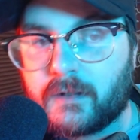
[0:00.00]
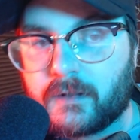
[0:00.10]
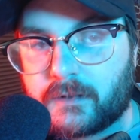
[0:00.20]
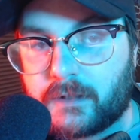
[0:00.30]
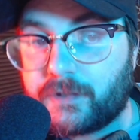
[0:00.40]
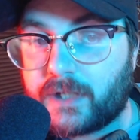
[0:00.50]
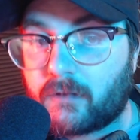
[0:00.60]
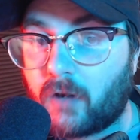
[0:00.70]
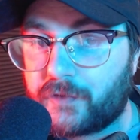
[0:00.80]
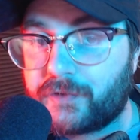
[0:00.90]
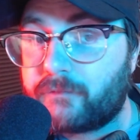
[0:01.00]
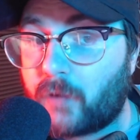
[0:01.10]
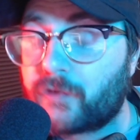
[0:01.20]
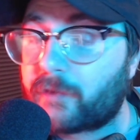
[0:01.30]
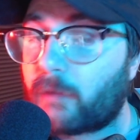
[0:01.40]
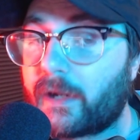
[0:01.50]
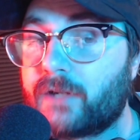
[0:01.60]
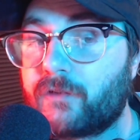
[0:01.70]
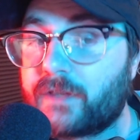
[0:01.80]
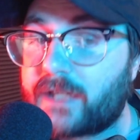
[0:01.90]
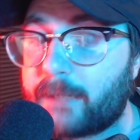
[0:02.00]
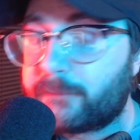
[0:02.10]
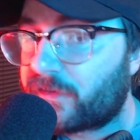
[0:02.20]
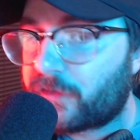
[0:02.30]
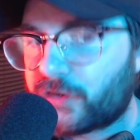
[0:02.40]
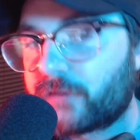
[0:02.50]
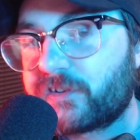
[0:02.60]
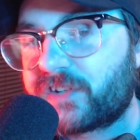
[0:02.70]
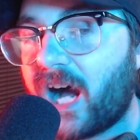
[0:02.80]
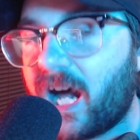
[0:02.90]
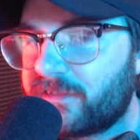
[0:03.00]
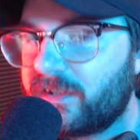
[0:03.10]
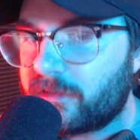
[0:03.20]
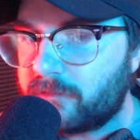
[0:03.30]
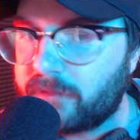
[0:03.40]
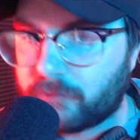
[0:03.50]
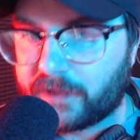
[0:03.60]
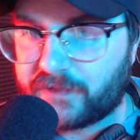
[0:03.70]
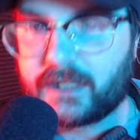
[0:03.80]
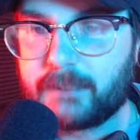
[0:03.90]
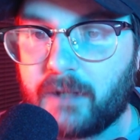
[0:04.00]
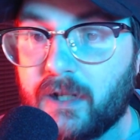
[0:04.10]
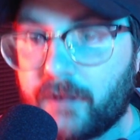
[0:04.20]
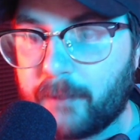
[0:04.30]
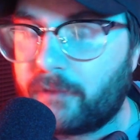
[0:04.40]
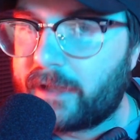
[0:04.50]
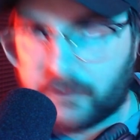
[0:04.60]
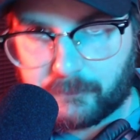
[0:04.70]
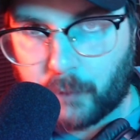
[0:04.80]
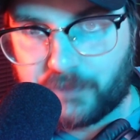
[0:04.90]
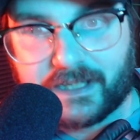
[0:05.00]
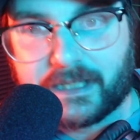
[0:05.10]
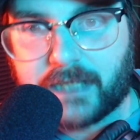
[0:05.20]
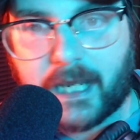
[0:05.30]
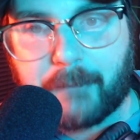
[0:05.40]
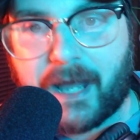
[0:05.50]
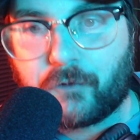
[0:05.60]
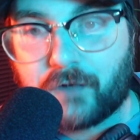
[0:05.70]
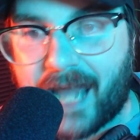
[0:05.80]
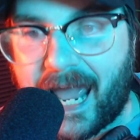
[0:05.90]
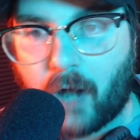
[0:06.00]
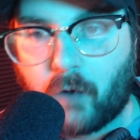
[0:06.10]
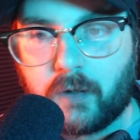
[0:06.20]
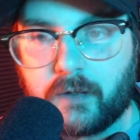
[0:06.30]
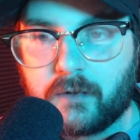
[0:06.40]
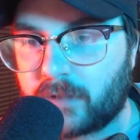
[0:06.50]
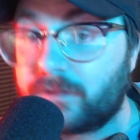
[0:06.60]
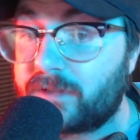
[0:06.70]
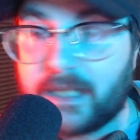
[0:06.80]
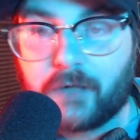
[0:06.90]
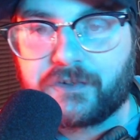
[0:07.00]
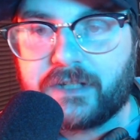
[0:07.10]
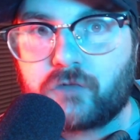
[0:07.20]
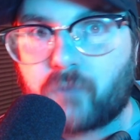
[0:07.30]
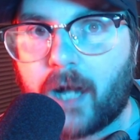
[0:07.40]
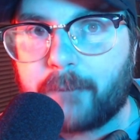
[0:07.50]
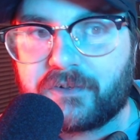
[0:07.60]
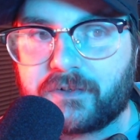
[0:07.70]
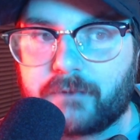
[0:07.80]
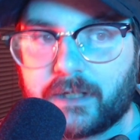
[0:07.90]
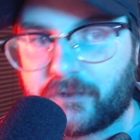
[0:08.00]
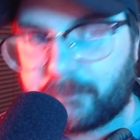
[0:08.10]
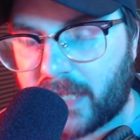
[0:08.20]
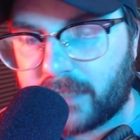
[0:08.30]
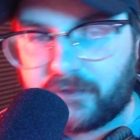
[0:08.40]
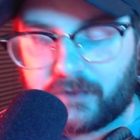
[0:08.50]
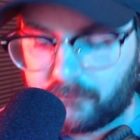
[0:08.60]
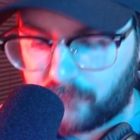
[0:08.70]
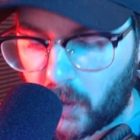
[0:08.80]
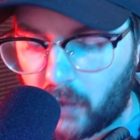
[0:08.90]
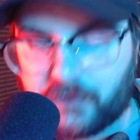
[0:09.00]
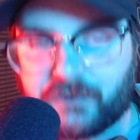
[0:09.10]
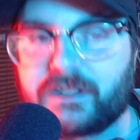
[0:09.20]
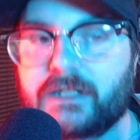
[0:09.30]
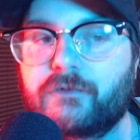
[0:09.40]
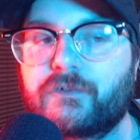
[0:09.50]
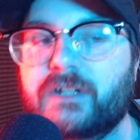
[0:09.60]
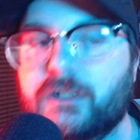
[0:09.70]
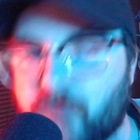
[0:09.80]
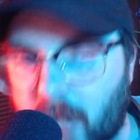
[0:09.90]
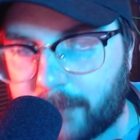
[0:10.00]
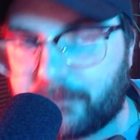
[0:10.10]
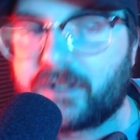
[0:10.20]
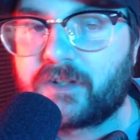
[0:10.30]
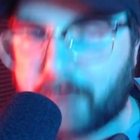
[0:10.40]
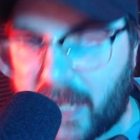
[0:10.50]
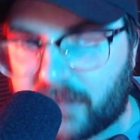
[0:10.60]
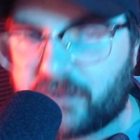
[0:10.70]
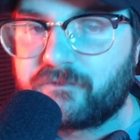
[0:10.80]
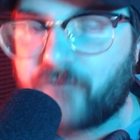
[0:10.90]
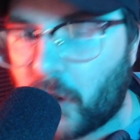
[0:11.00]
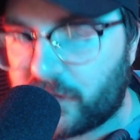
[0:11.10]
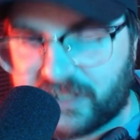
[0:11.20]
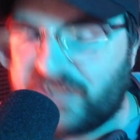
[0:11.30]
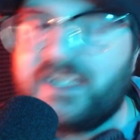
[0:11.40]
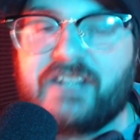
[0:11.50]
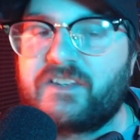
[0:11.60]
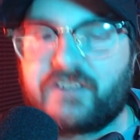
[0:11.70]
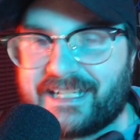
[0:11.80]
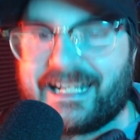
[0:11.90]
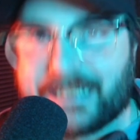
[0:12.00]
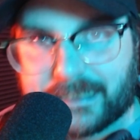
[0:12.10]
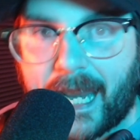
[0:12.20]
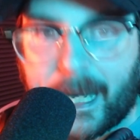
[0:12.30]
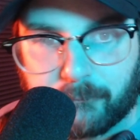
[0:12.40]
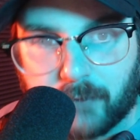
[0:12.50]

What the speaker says: Guilty Gear also falls prey to the games as a service content delivery scheme that plagues most any game out now. DLC drops, it spikes, it falls, DLC drops, it spikes, it falls. You see this in any game.